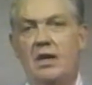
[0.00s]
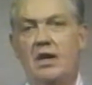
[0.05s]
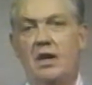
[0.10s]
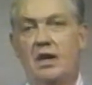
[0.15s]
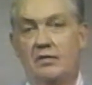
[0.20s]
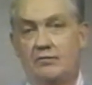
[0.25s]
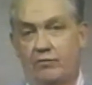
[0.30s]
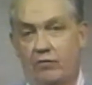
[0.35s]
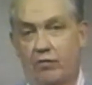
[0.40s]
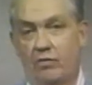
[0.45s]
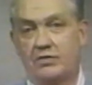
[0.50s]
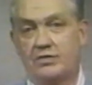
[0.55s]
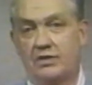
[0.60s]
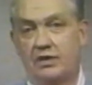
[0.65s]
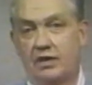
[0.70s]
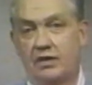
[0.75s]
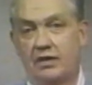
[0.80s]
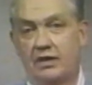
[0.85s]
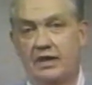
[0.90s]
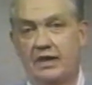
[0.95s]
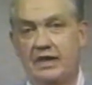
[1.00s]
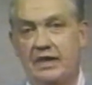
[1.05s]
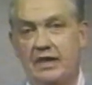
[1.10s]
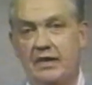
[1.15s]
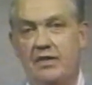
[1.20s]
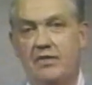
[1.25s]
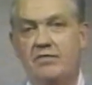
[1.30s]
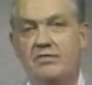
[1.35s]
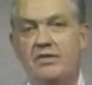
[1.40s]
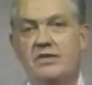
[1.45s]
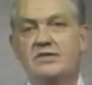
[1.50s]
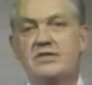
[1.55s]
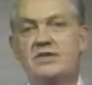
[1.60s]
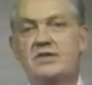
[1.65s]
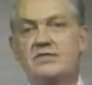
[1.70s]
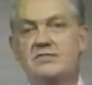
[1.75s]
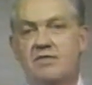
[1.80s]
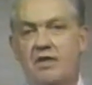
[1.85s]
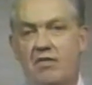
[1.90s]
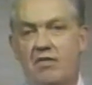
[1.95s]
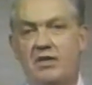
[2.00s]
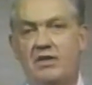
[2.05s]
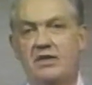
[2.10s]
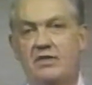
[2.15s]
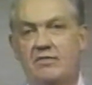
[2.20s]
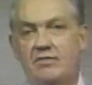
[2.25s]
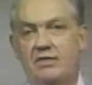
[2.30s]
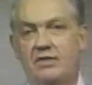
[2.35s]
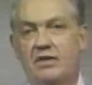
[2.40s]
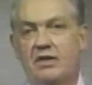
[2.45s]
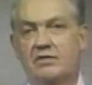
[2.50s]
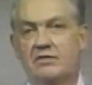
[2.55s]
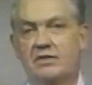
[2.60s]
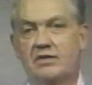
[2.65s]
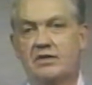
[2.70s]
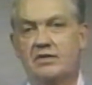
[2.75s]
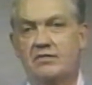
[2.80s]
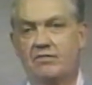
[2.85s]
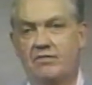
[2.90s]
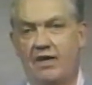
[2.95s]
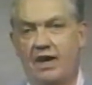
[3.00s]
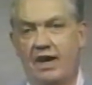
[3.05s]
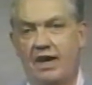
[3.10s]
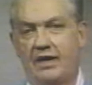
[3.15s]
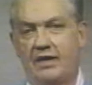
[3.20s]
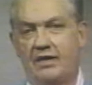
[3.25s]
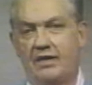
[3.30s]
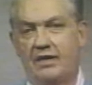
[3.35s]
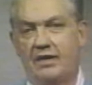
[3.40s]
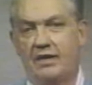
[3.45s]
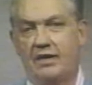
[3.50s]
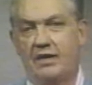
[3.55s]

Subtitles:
Unfortunately, this is very difficult to define